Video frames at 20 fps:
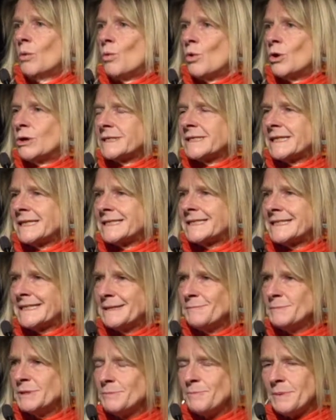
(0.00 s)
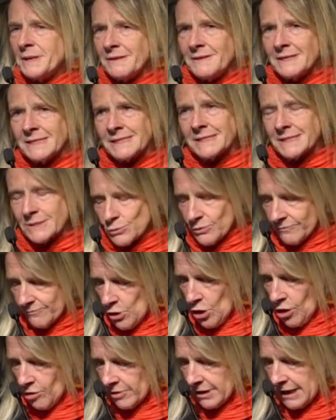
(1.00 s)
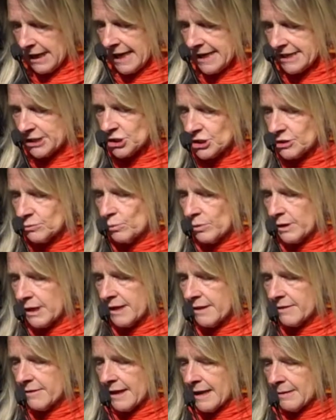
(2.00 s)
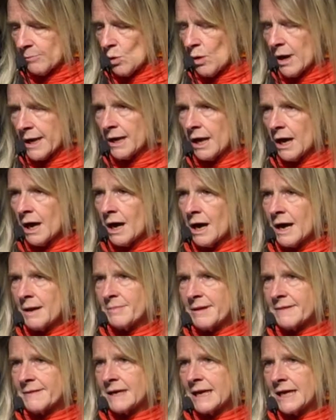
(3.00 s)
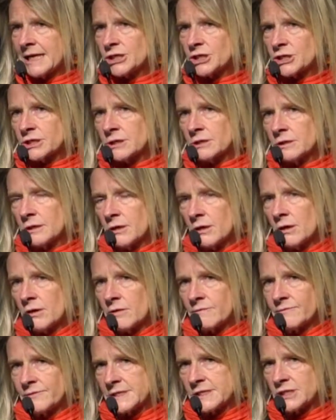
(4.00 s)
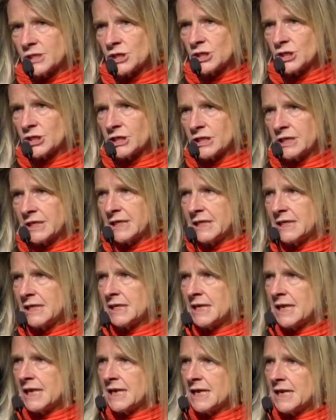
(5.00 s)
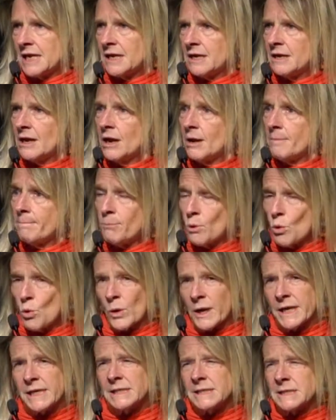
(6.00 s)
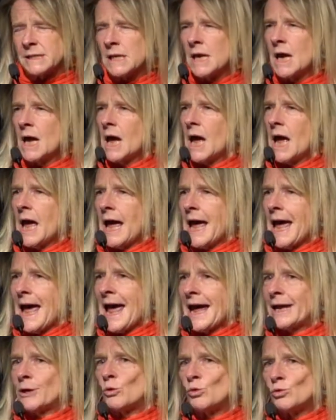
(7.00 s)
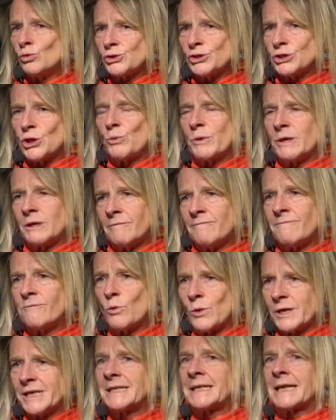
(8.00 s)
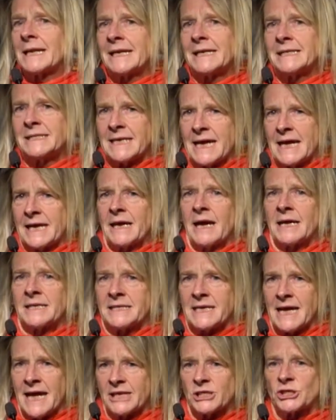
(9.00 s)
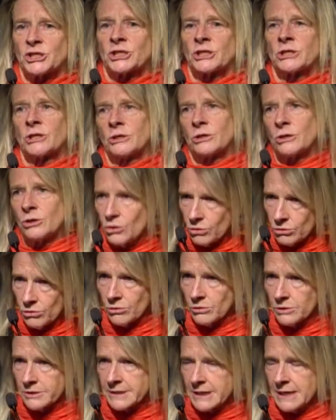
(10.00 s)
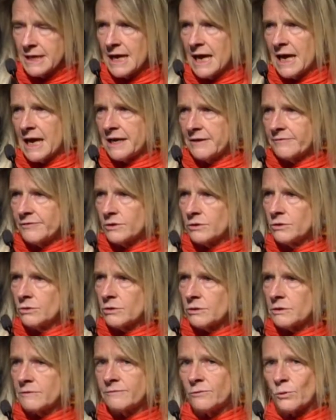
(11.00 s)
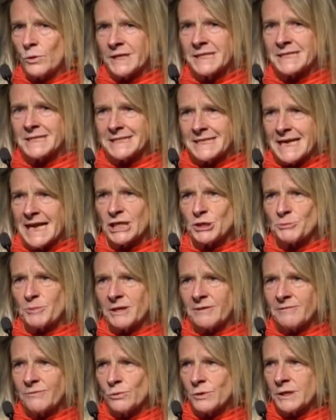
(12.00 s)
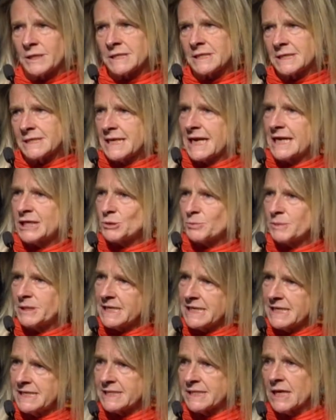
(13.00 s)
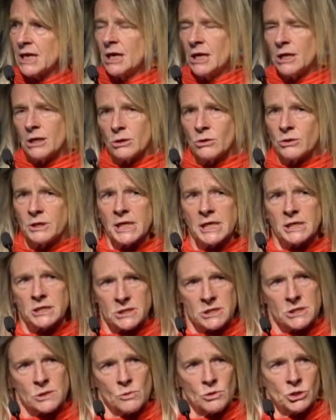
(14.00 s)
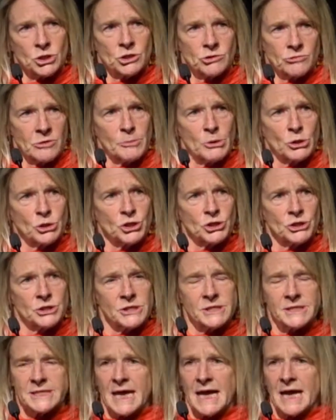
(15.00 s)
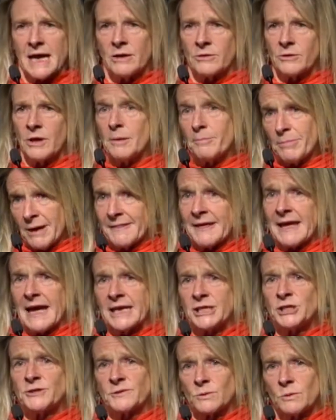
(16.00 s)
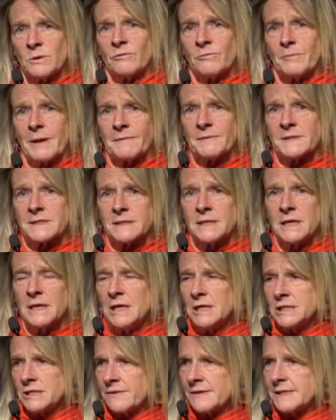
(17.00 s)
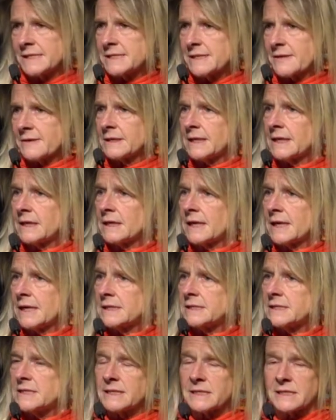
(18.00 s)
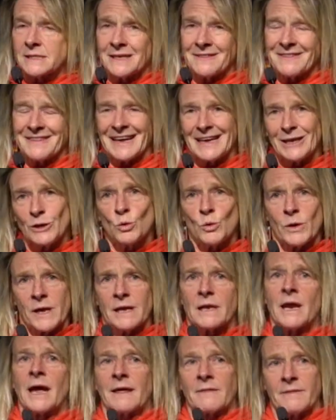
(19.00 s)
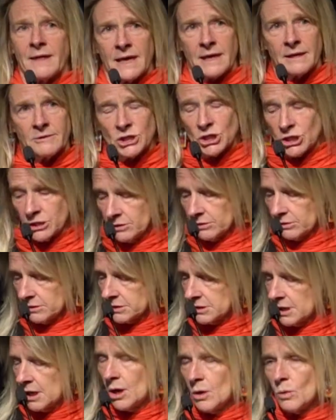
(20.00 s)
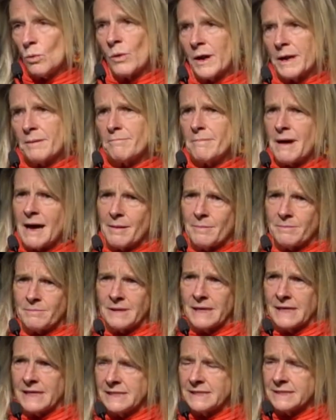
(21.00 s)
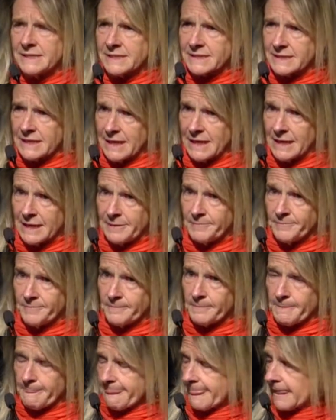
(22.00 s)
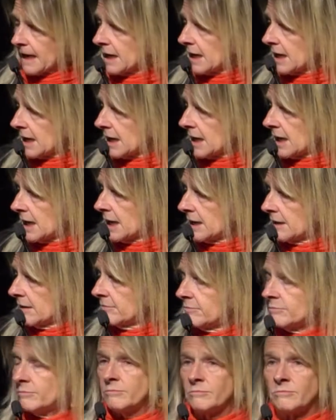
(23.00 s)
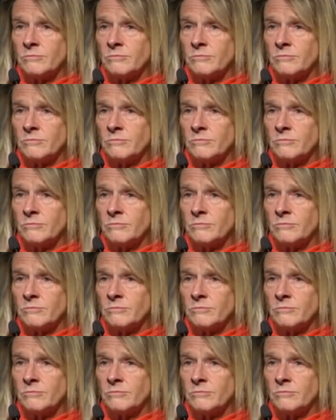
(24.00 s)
was there seemed to be this sort of correlation with um, quite high methylation of this gene in boys, and also in avoidantly ta attached girls. And if you look at avoidant attachment, avoidant attachment is learning to squash your emotions down by the age of twelve months. So these are the little kids that sit there looking like they're chilled when mum is um, uh,